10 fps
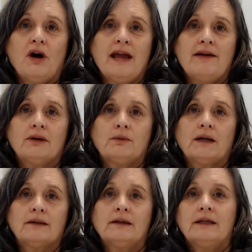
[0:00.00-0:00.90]
having
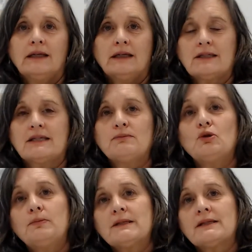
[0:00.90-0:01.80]
one. In a small
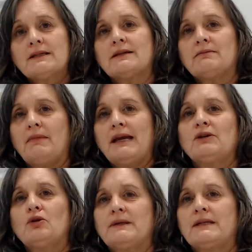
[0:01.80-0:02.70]
business, it may
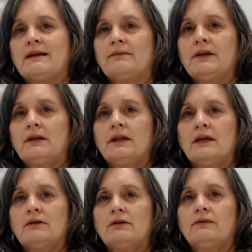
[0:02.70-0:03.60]
not be something that
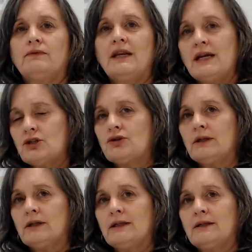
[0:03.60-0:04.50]
you've
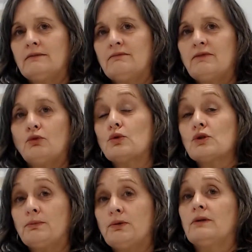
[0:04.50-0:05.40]
naturally thought to
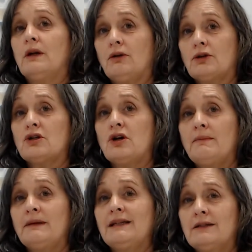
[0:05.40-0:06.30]
put a lot of time
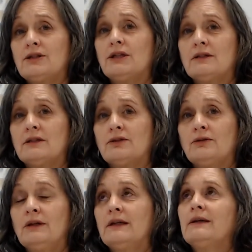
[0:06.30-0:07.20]
and energy into,
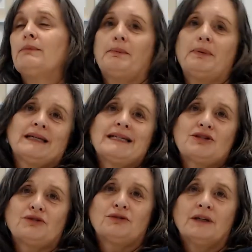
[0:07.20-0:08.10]
but please
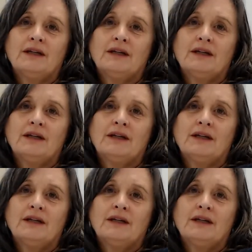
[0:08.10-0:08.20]
do.